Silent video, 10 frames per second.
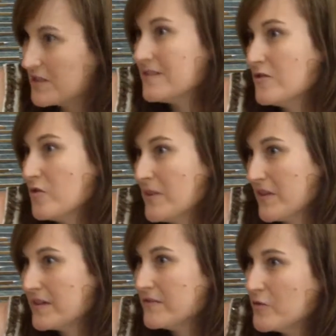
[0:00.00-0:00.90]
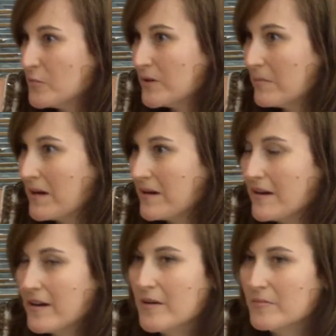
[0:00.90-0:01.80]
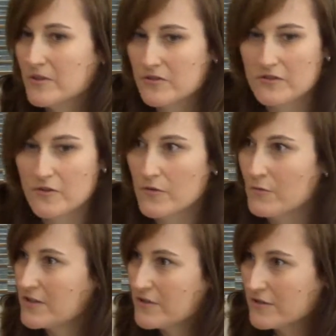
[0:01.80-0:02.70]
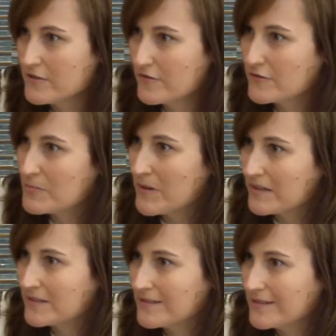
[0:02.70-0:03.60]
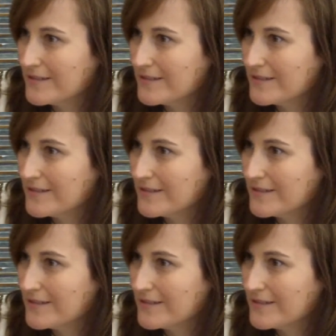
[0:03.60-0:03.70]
which is a normal thing if you open a bar, because otherwise you have to spend